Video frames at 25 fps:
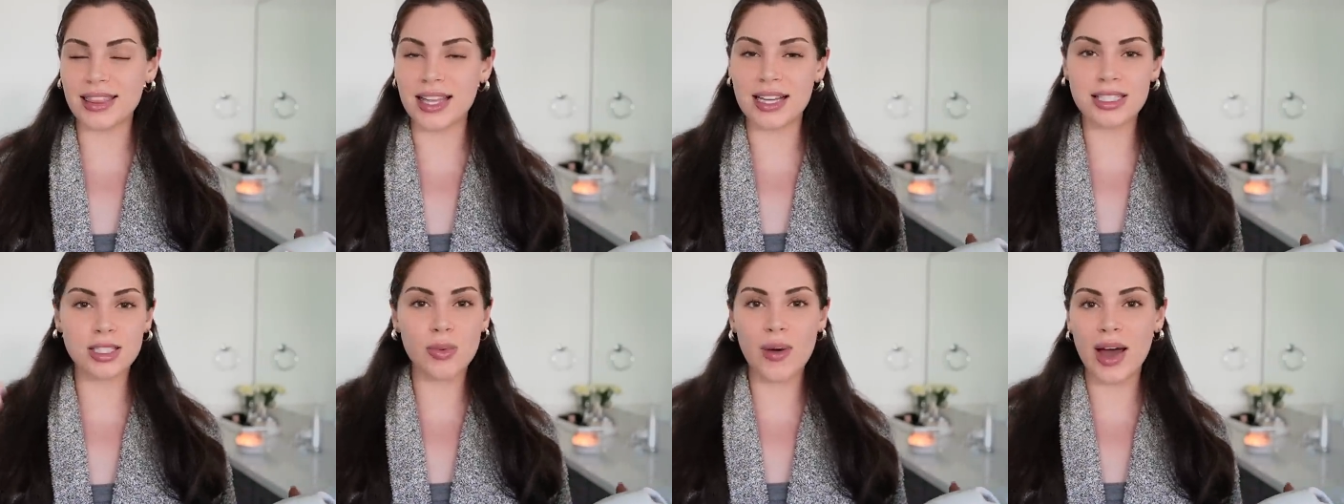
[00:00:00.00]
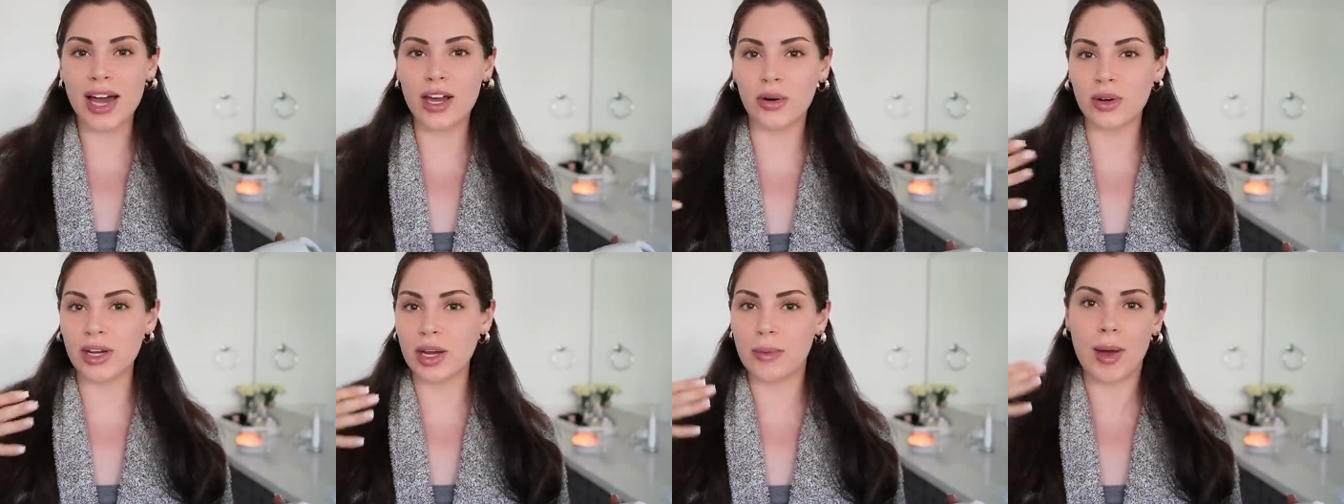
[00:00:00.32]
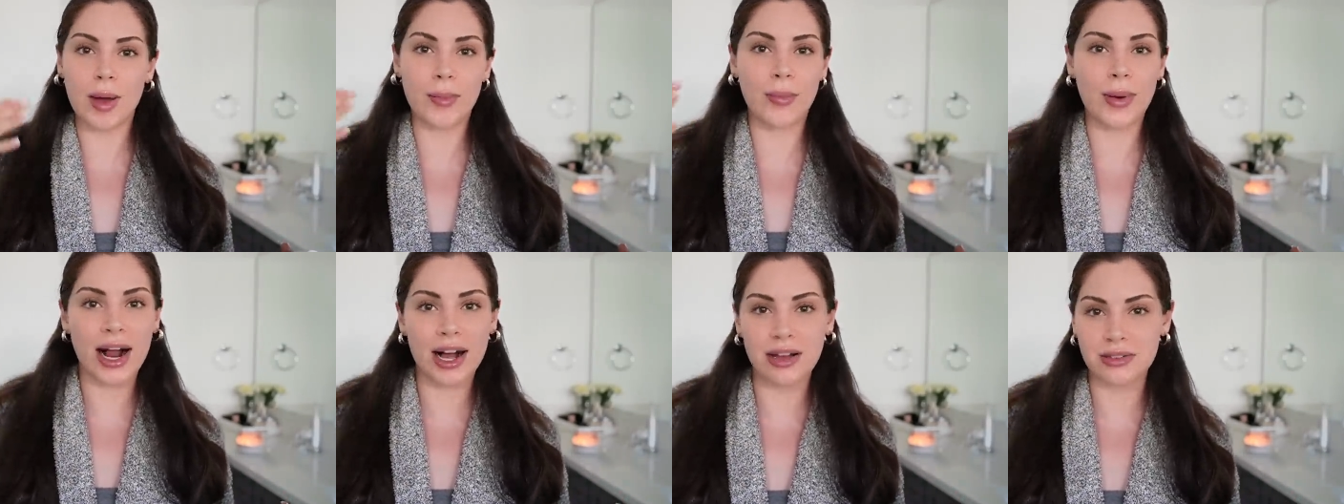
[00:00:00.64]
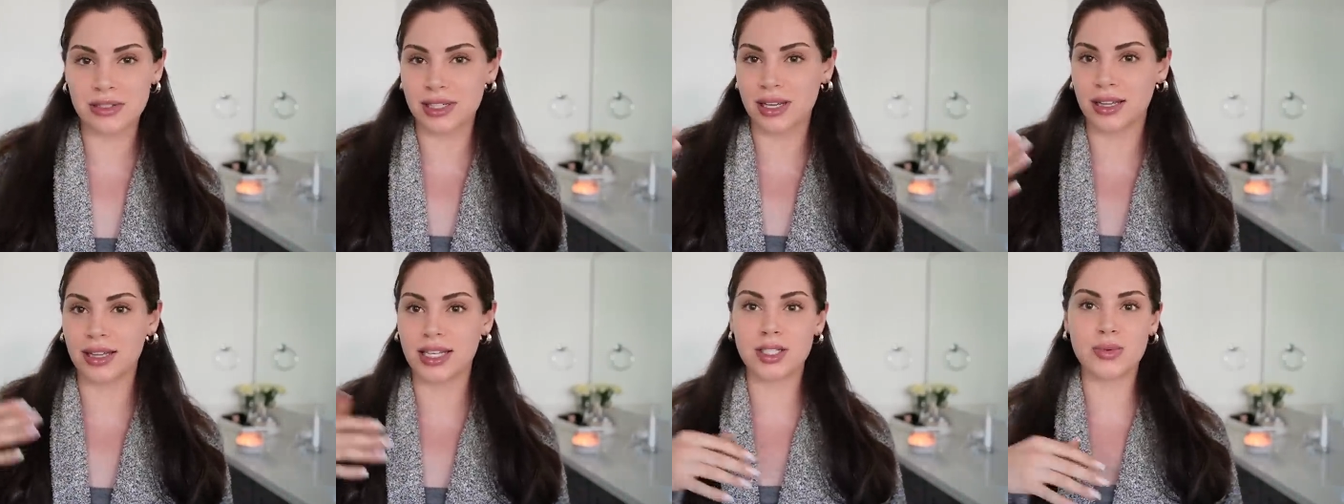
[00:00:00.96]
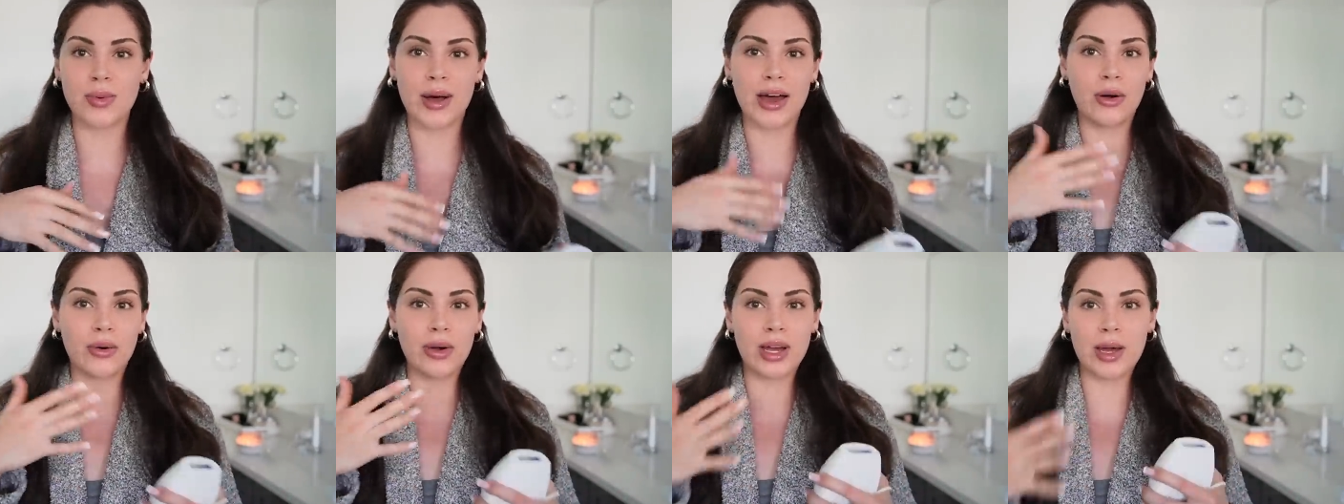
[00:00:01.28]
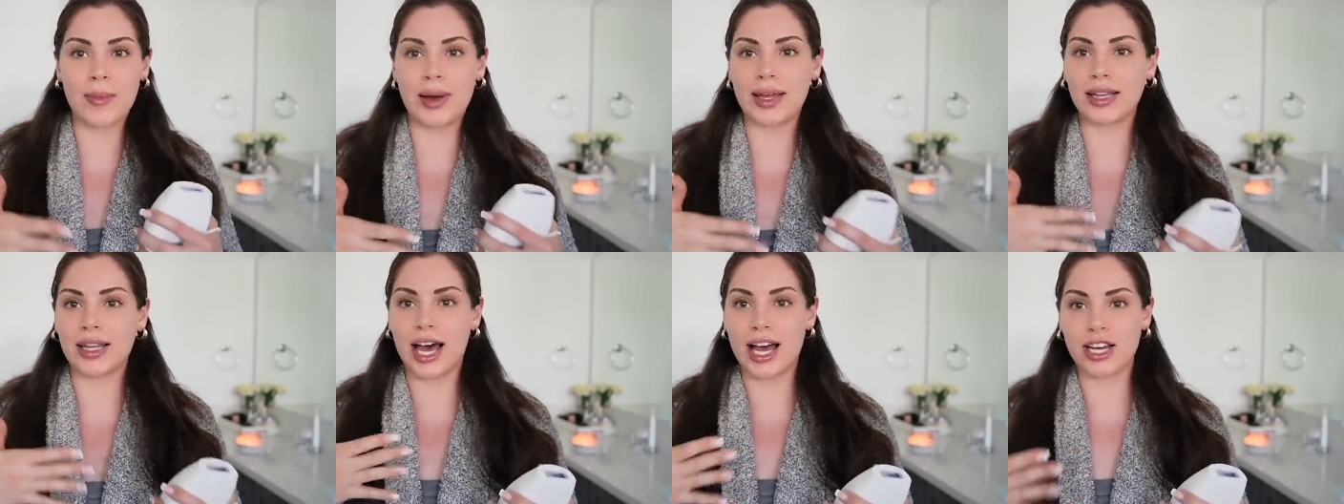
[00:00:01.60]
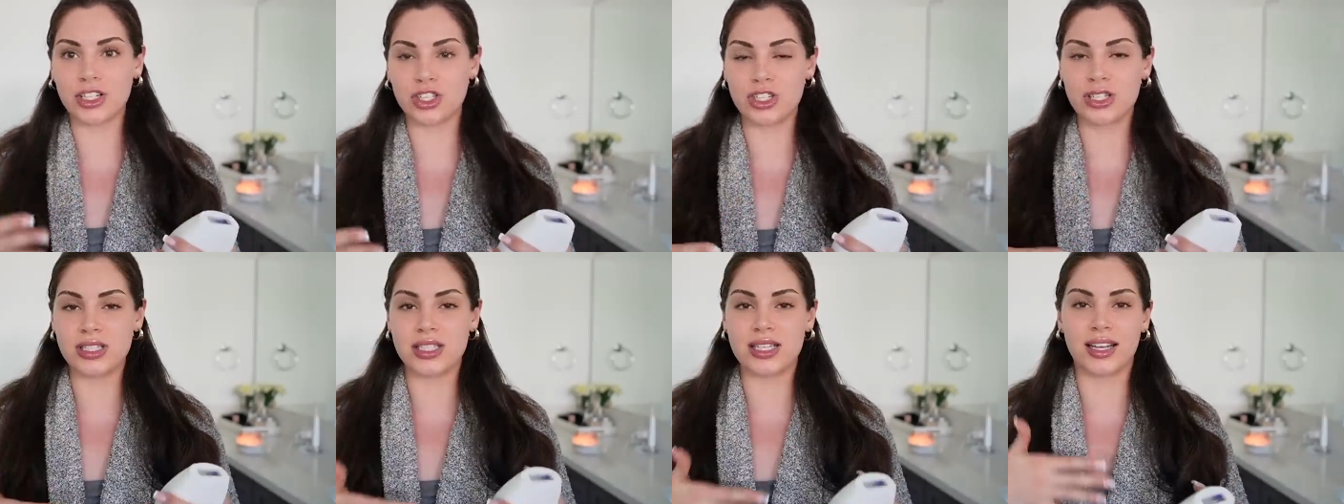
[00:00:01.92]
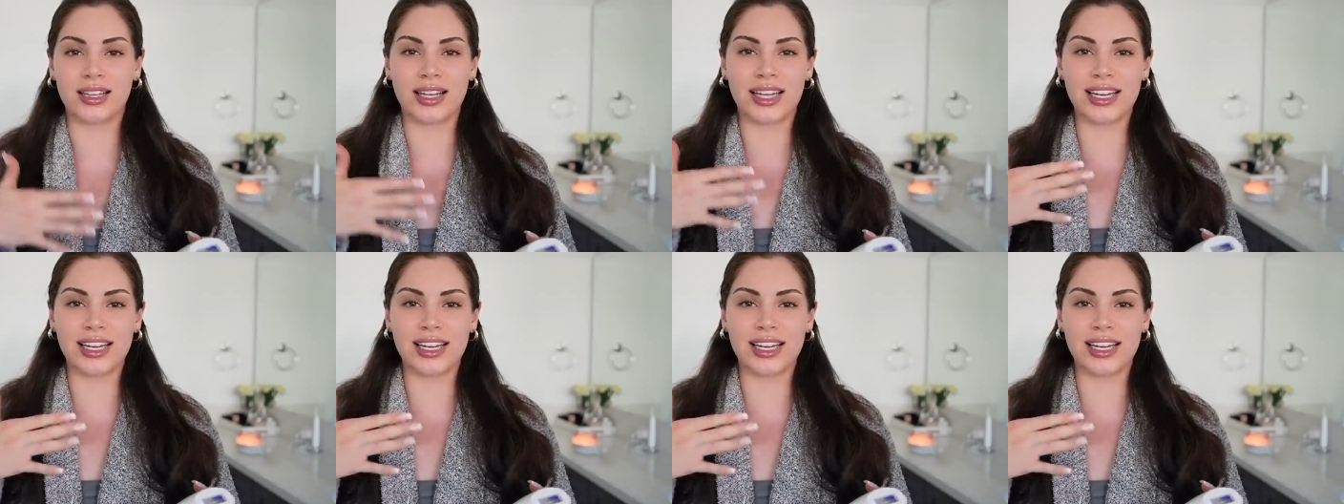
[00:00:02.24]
That's why I don't get my brows done. That's why I don't get my lashes done.